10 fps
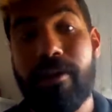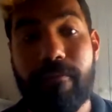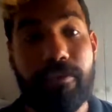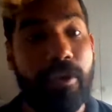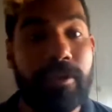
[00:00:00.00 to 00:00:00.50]

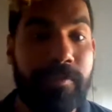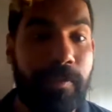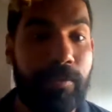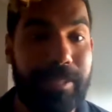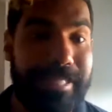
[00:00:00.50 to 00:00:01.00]
For those of
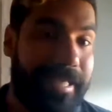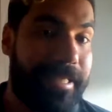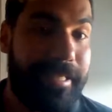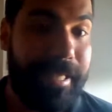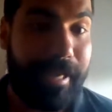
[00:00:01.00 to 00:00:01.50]
you with
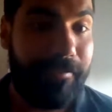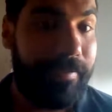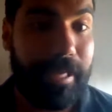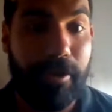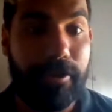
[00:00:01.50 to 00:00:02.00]
60-second
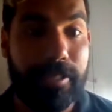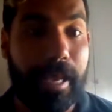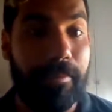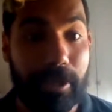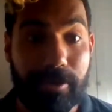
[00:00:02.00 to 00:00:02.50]
videos
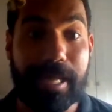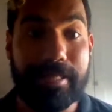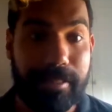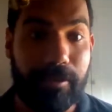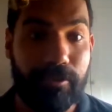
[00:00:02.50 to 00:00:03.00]
and with your
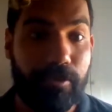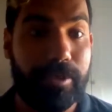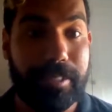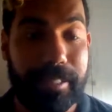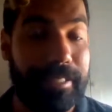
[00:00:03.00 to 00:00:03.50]
TED style
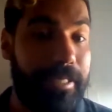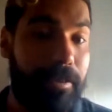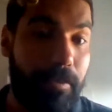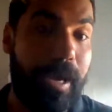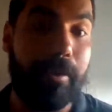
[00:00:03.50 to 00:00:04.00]
talks, this
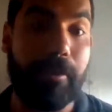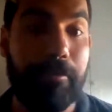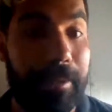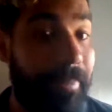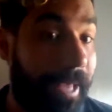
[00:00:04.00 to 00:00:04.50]
is where we'll
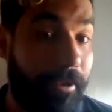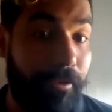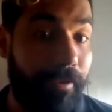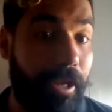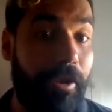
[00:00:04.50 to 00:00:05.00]
be playing
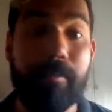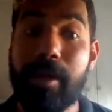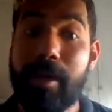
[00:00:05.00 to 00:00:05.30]
your video.